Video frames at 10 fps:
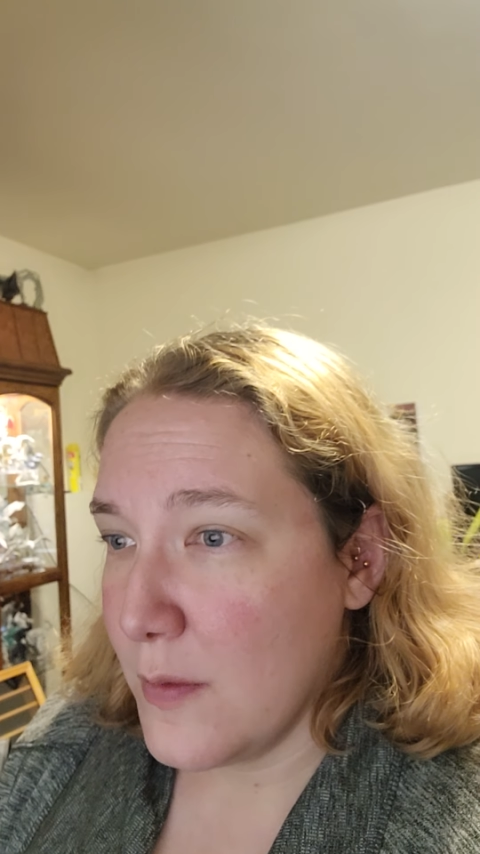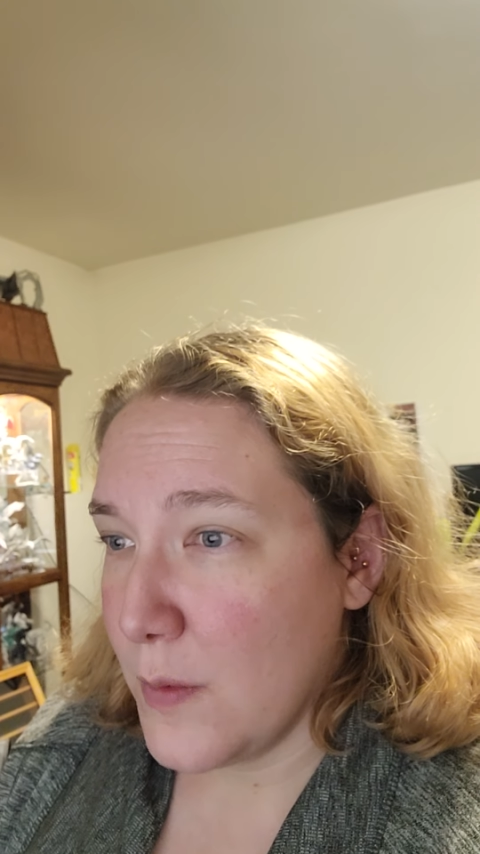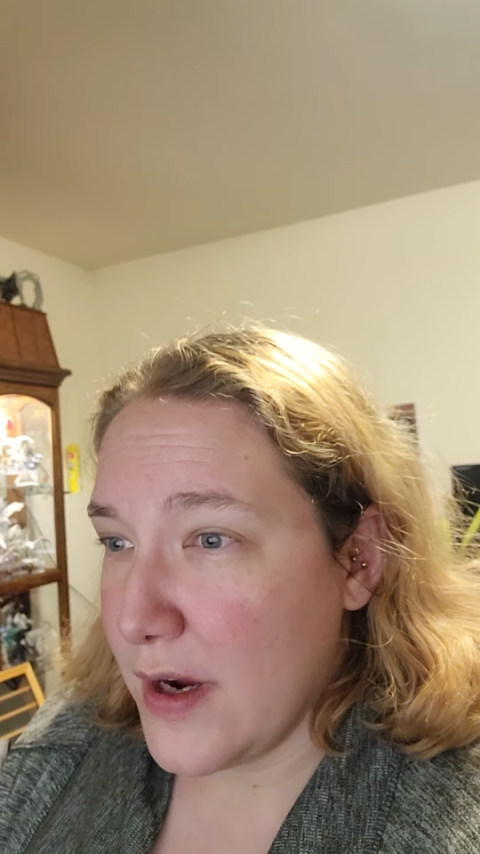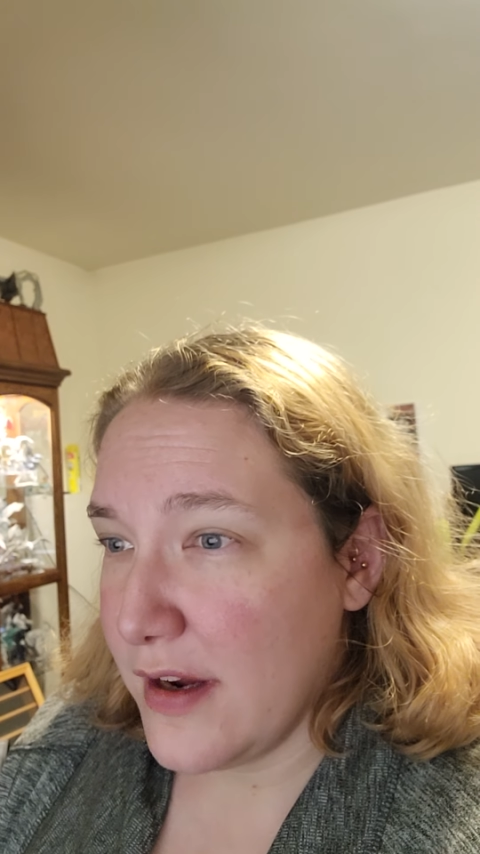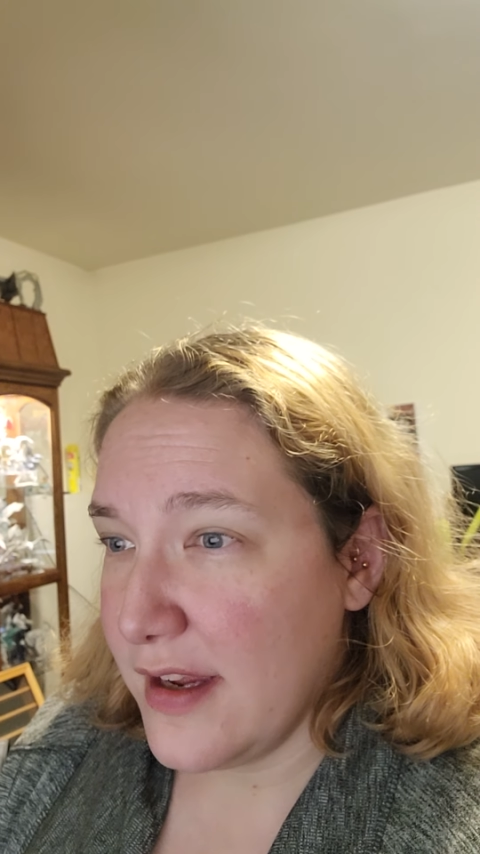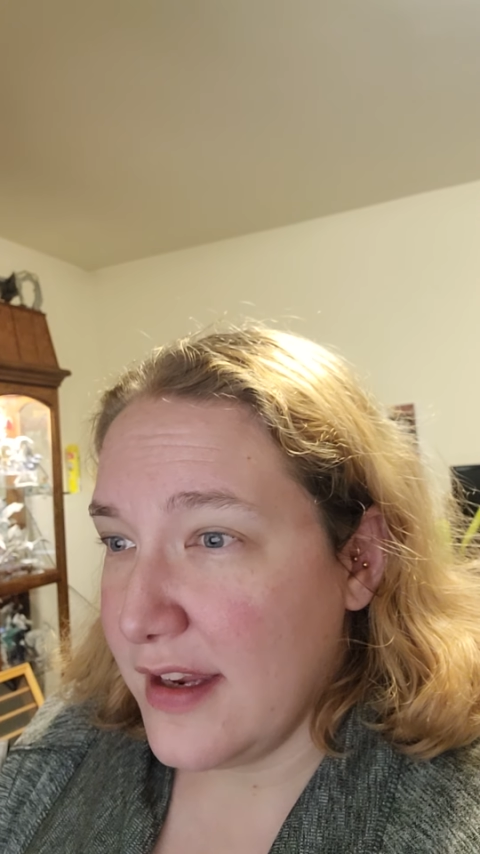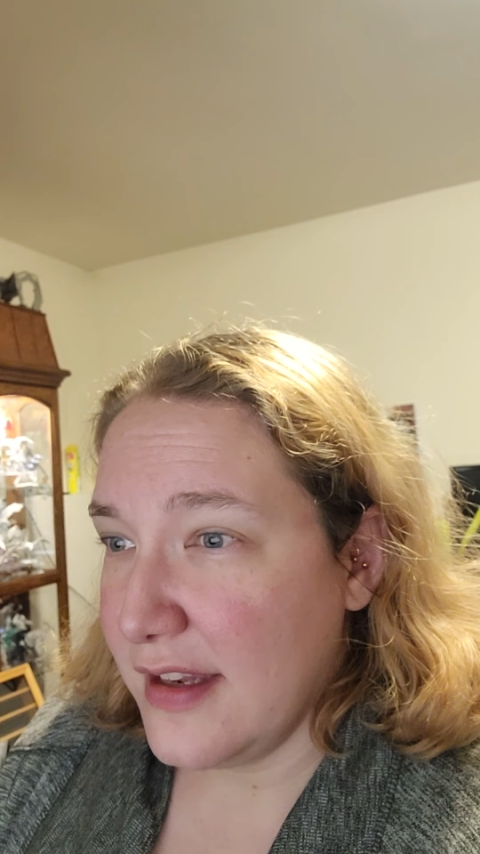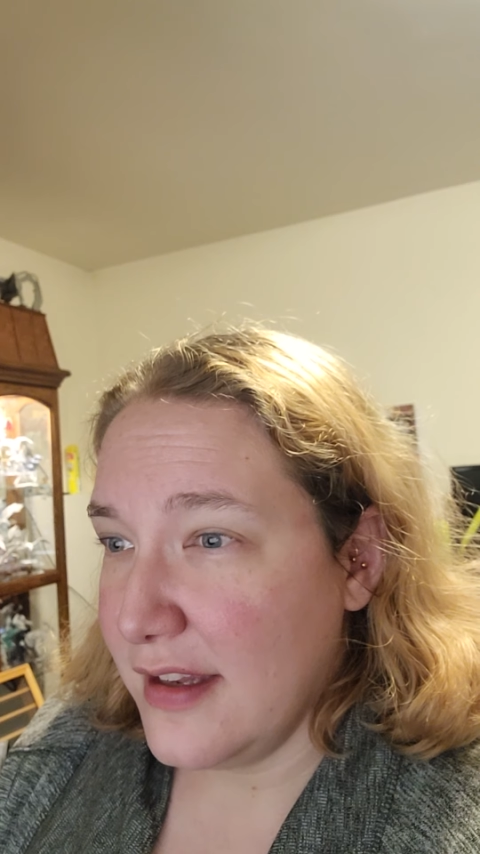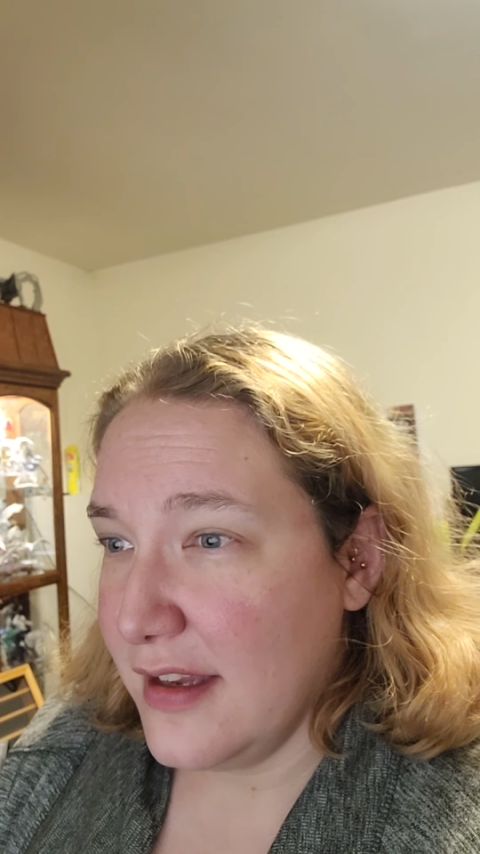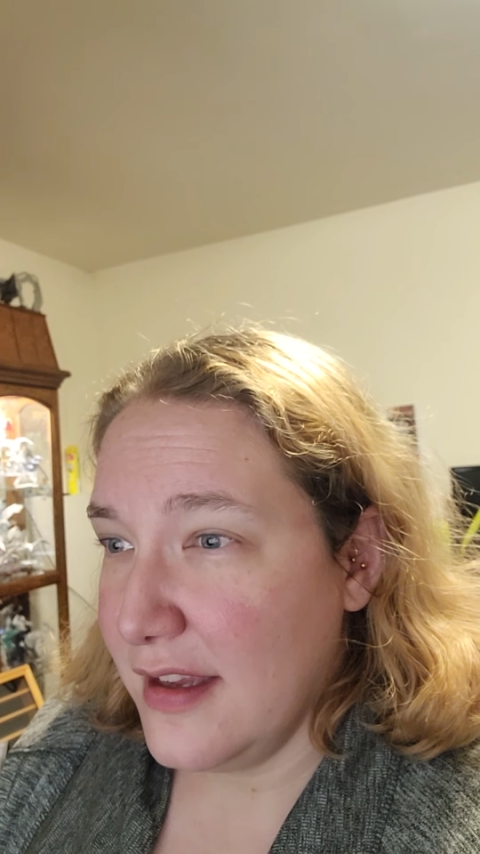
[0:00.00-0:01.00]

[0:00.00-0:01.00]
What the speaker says: wherein